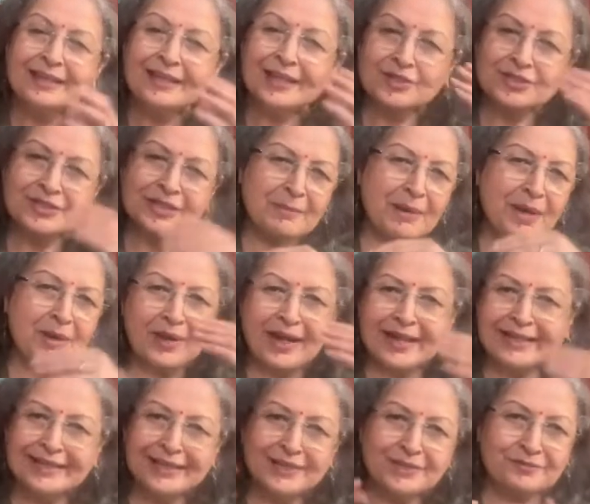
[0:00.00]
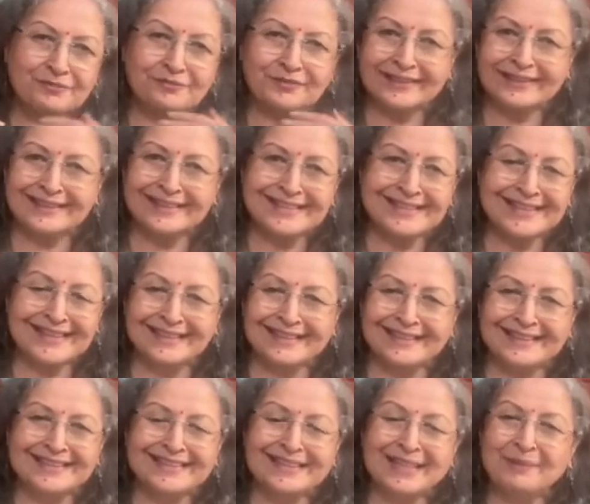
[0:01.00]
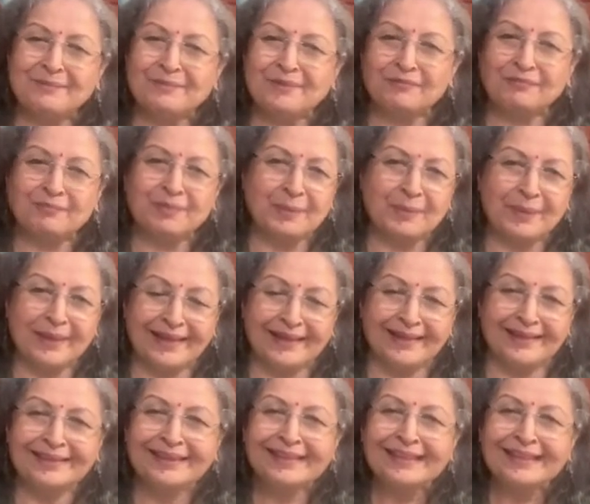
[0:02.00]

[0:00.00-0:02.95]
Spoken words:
Now somehow I need to fit this in this theme of PBL.